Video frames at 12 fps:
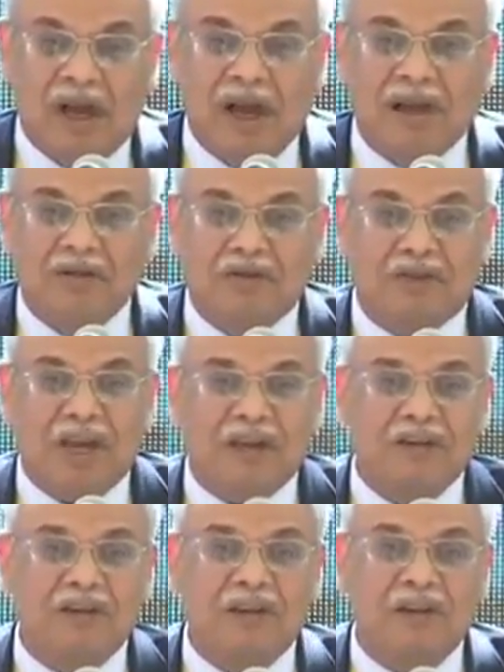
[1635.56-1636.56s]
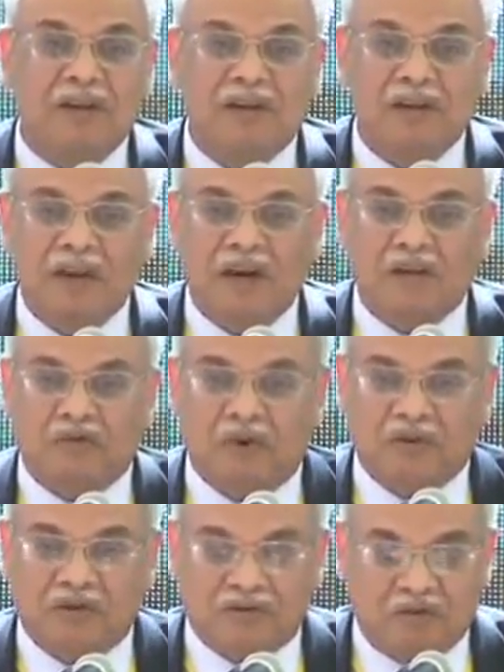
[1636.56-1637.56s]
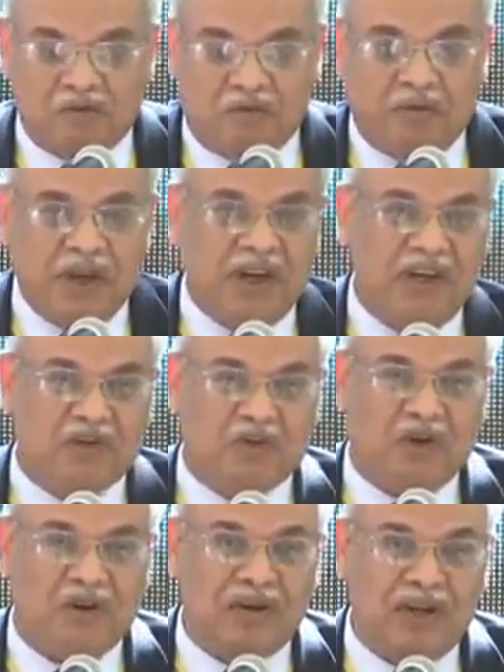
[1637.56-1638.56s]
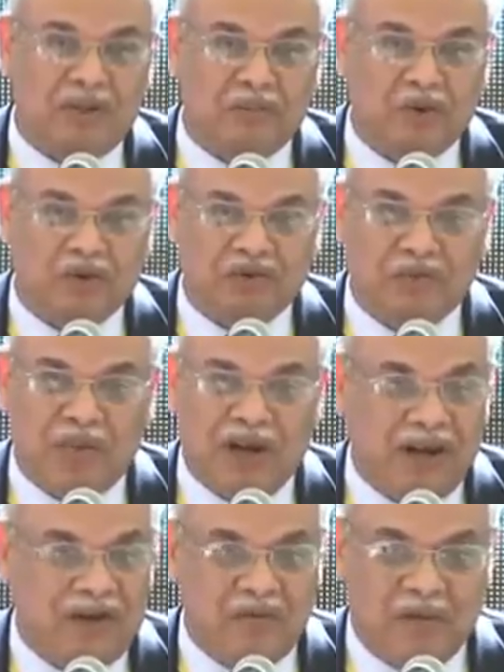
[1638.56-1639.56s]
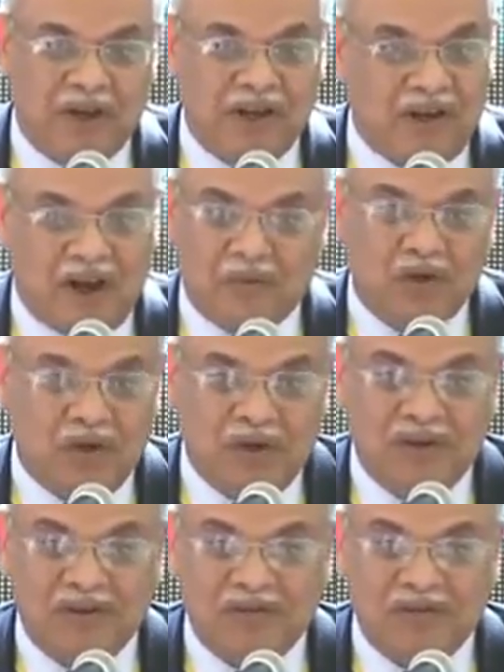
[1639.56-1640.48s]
And secondly, it was very strongly opposed by, by Kabul.